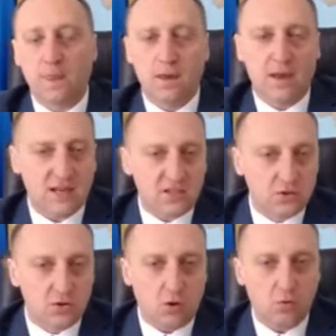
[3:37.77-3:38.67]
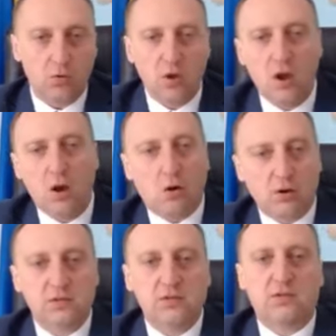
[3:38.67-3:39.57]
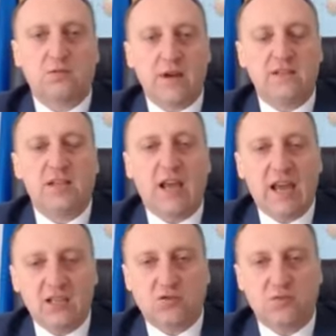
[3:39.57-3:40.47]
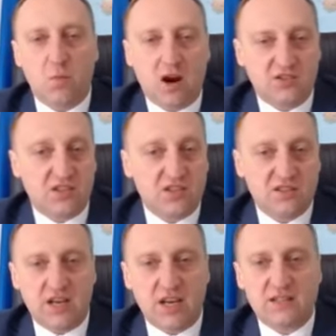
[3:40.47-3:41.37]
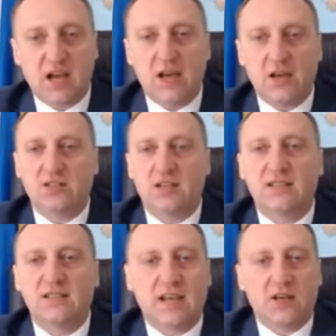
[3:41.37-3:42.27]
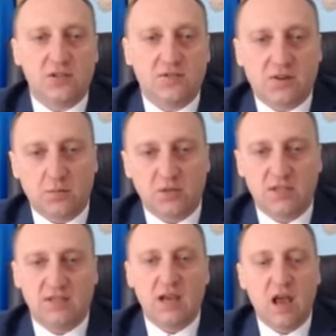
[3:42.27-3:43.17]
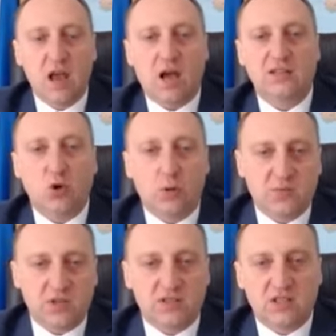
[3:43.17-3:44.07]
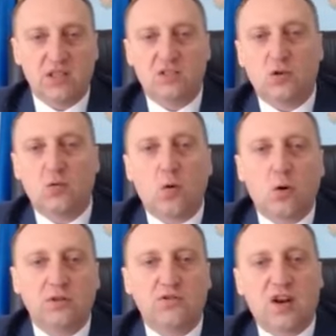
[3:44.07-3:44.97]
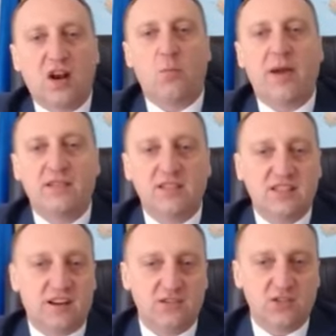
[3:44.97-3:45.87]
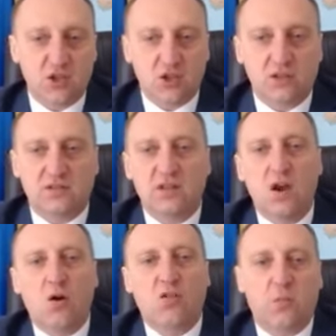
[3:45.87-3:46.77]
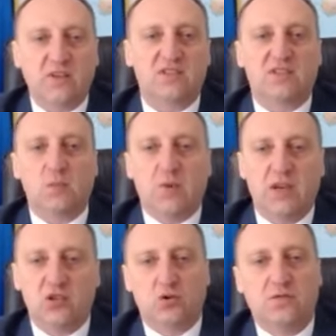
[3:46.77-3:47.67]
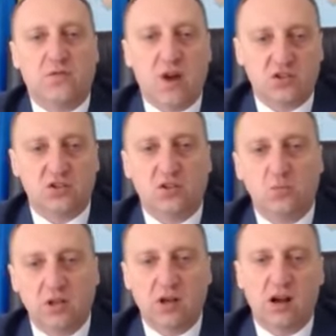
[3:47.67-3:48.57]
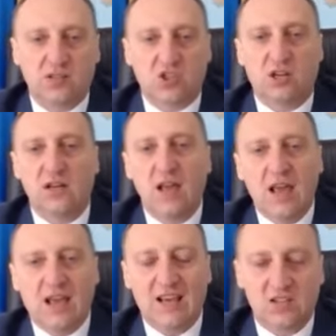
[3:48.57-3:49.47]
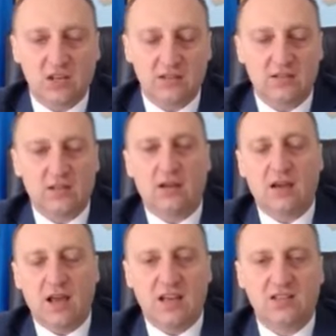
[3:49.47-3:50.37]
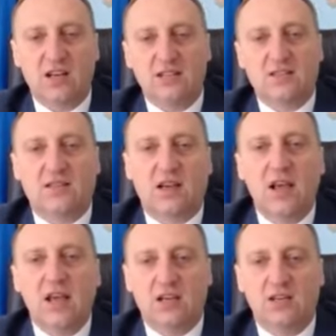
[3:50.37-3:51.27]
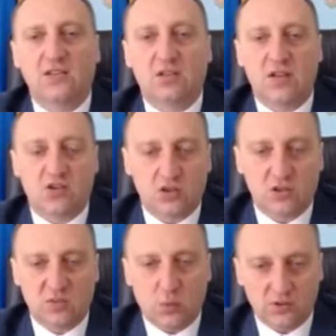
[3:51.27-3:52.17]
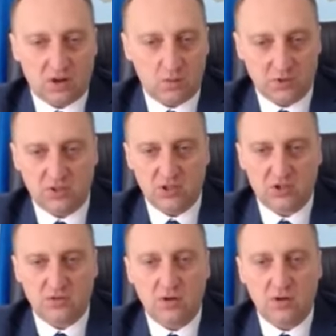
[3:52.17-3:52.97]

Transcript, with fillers: As you know, on the 28th of March this year, the IOC Executive Committee adopted the so-called recommended conditions of participation of Russian and Belarusian uh, athletes uh, in international sport competition,